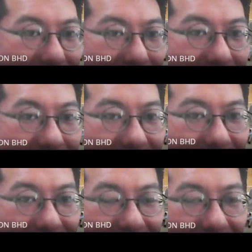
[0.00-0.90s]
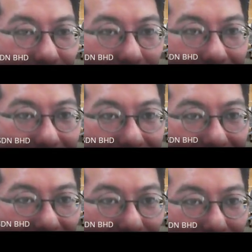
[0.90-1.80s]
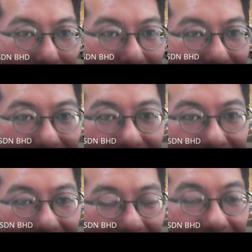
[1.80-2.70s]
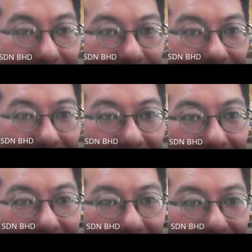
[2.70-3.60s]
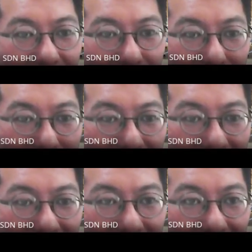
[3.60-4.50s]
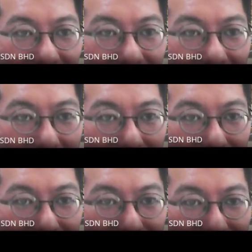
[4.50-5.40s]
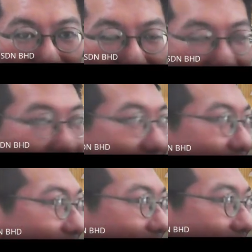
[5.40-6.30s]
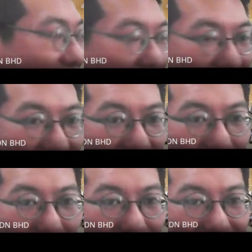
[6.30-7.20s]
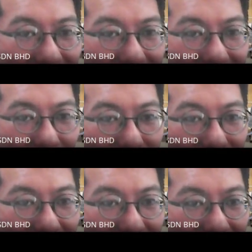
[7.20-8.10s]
number. That's why it's still pending. Okay, which means if I receive this e-invoice, I need to key